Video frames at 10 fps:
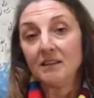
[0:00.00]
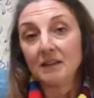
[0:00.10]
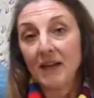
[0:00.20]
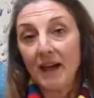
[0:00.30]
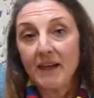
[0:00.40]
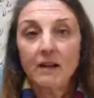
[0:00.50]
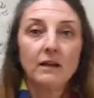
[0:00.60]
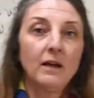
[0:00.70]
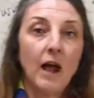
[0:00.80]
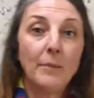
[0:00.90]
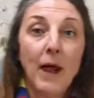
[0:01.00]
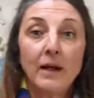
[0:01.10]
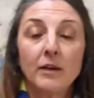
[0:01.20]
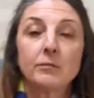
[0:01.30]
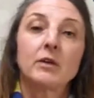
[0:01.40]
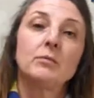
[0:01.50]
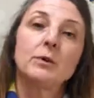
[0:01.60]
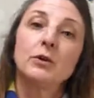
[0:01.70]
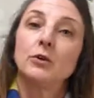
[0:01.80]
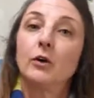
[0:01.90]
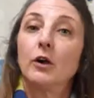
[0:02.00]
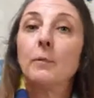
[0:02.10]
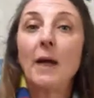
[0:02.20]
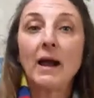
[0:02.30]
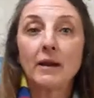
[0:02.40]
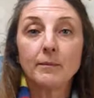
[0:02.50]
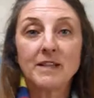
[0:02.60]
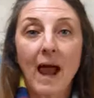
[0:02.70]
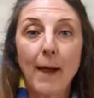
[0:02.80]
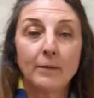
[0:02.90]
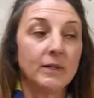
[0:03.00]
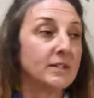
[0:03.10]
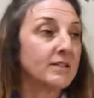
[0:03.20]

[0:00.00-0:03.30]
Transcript: like a backup computer or backup tablet,